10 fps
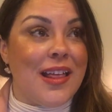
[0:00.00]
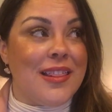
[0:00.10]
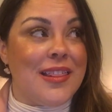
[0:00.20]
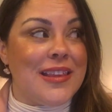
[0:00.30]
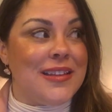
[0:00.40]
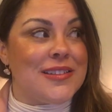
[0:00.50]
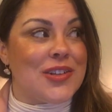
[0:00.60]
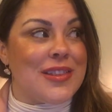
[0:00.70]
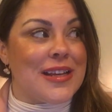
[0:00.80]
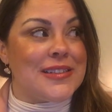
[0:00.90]
these
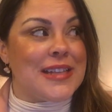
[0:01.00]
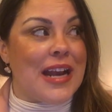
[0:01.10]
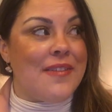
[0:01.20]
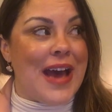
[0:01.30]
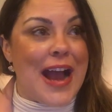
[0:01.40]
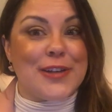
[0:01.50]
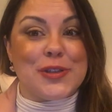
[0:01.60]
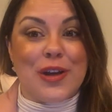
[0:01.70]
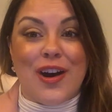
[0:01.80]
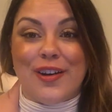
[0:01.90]
are things that I've
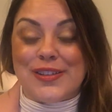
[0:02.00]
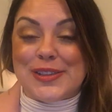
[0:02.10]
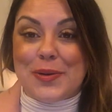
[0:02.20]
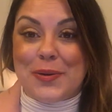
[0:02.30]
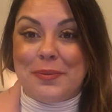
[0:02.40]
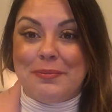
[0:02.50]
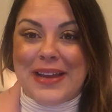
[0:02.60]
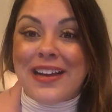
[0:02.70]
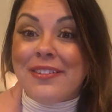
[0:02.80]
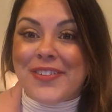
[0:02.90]
actually also
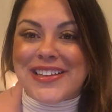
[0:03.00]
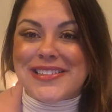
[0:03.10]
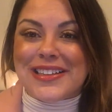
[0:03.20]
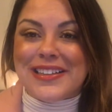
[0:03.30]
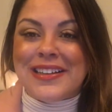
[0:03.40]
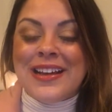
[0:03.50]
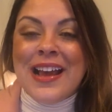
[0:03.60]
manifested.